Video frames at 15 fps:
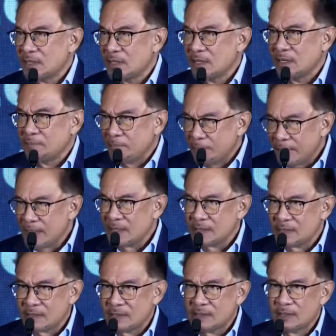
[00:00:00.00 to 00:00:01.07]
in
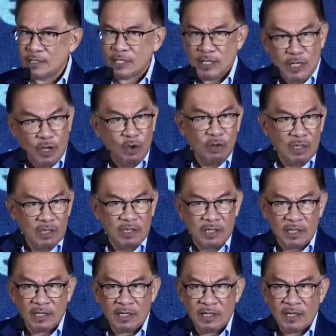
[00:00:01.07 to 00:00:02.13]
peace,
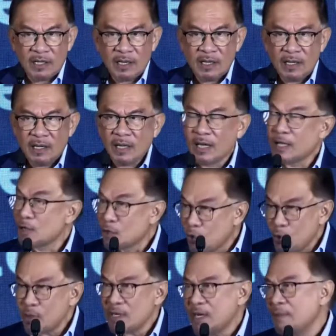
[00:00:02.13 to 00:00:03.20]
security, and
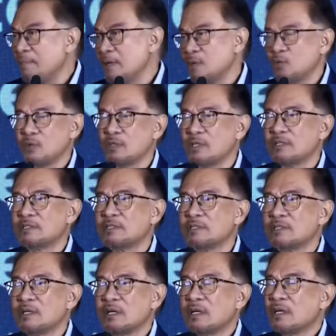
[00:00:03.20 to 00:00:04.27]
good neighborhoodness,
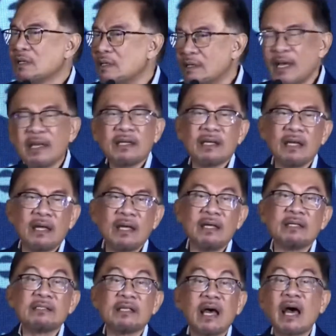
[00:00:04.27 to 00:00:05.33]
that
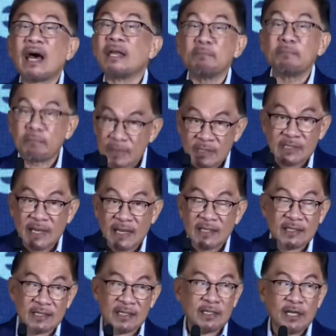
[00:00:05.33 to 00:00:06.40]
is
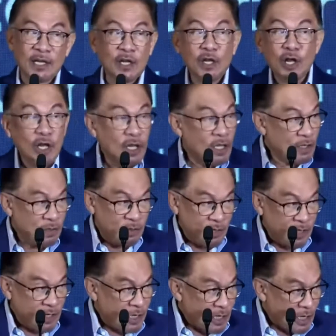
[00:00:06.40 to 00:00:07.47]
unprecedented
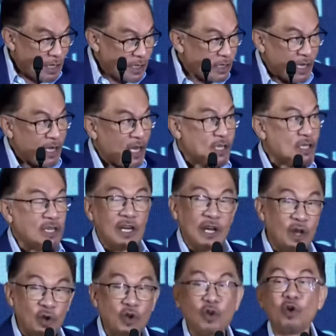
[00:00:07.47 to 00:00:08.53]
internationally
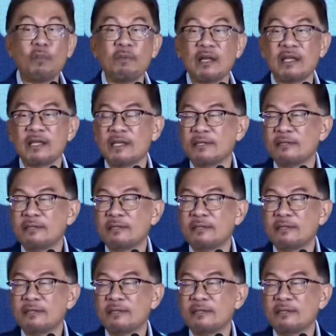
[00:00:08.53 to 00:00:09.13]
or globally.